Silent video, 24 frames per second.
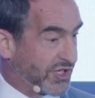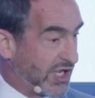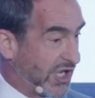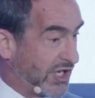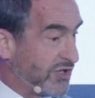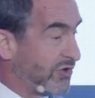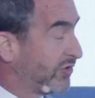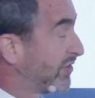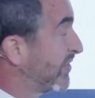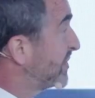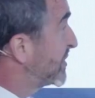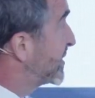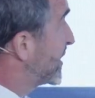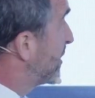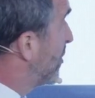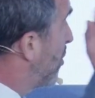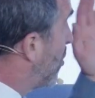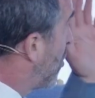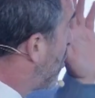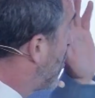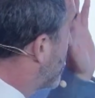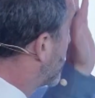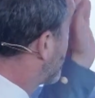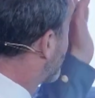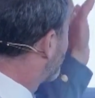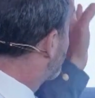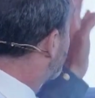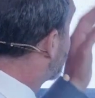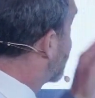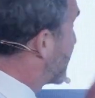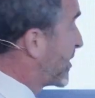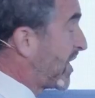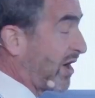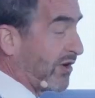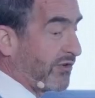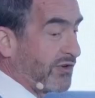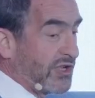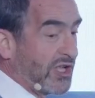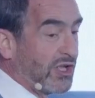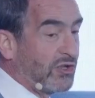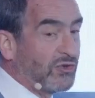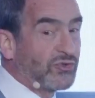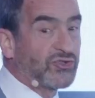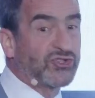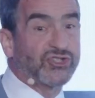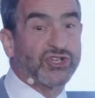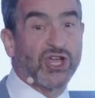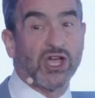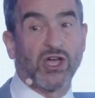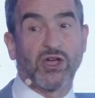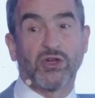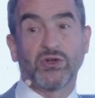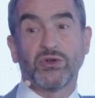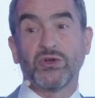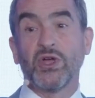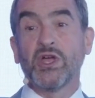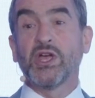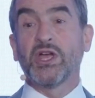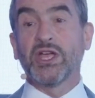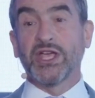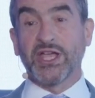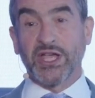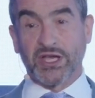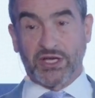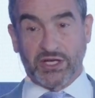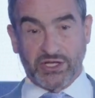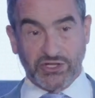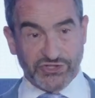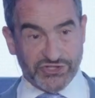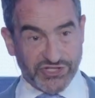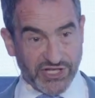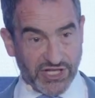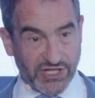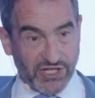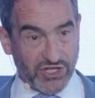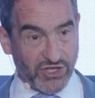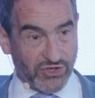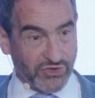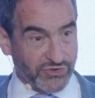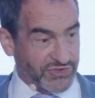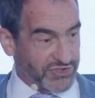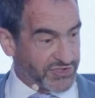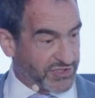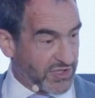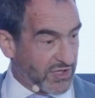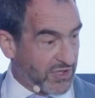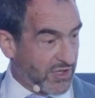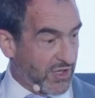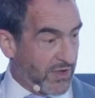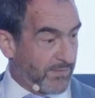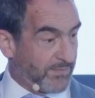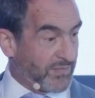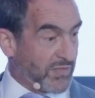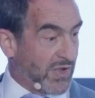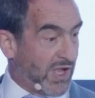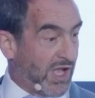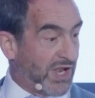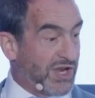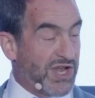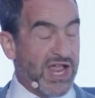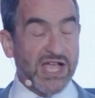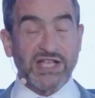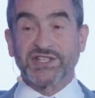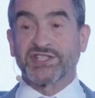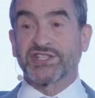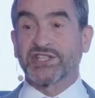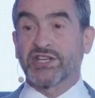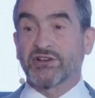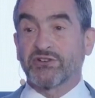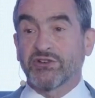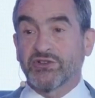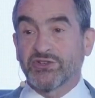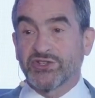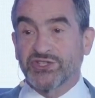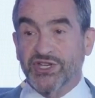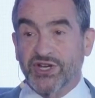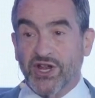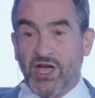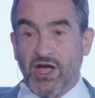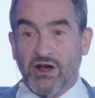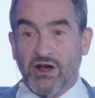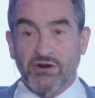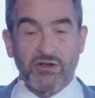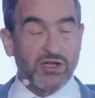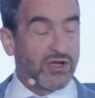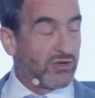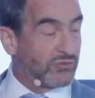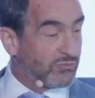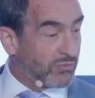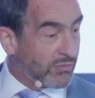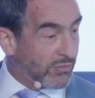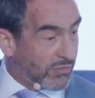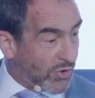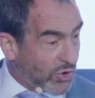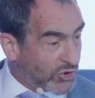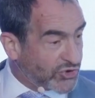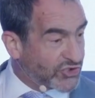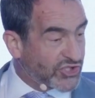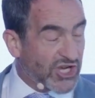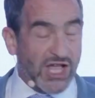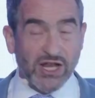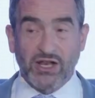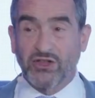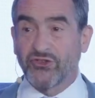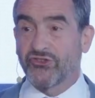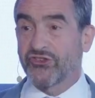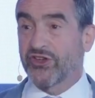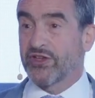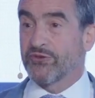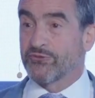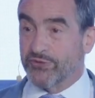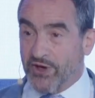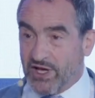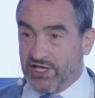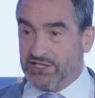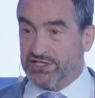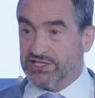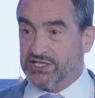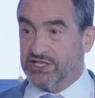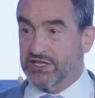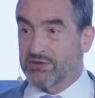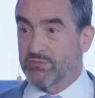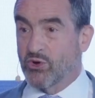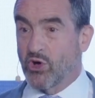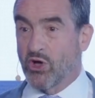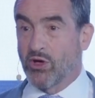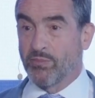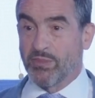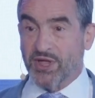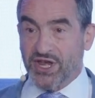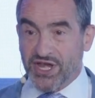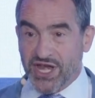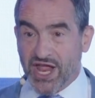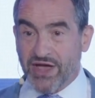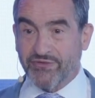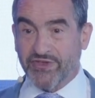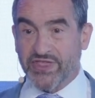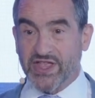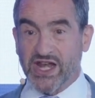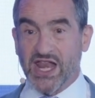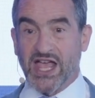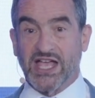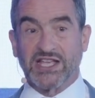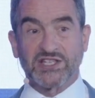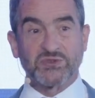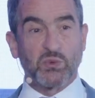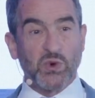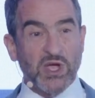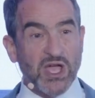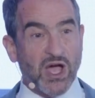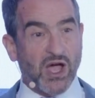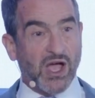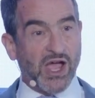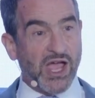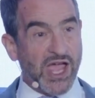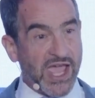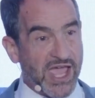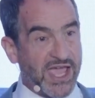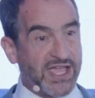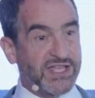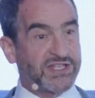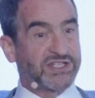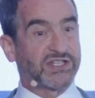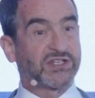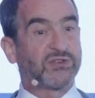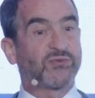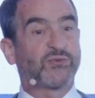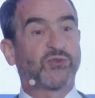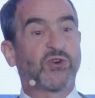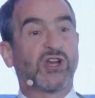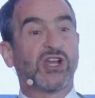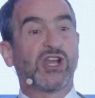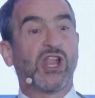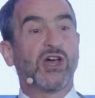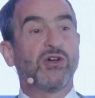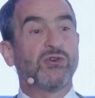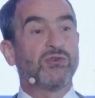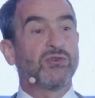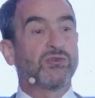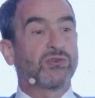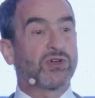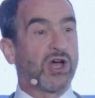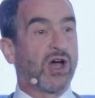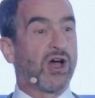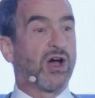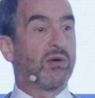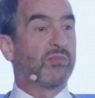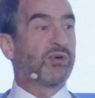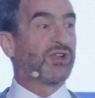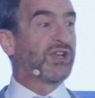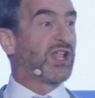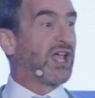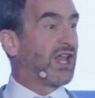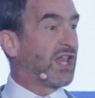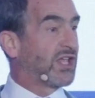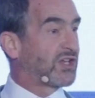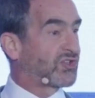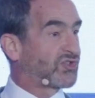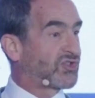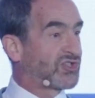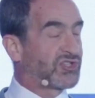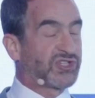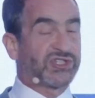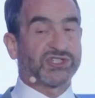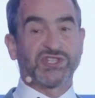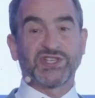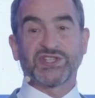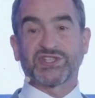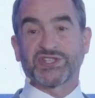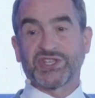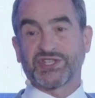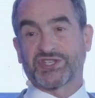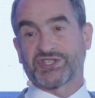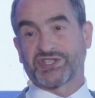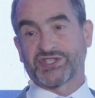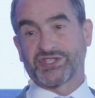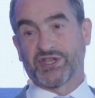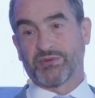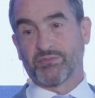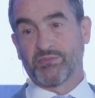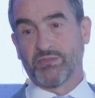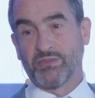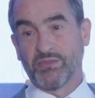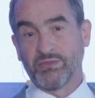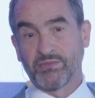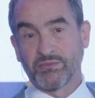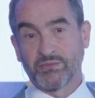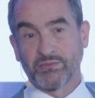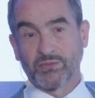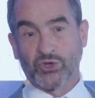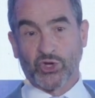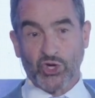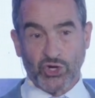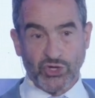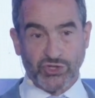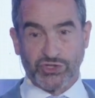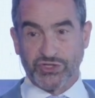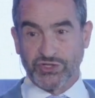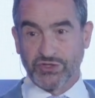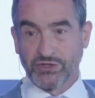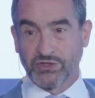And you can see all the scenarios show it continues. A net zero scenario, more challenging, vastly more, but nevertheless, we are headed for a low carbon electricity system. Good.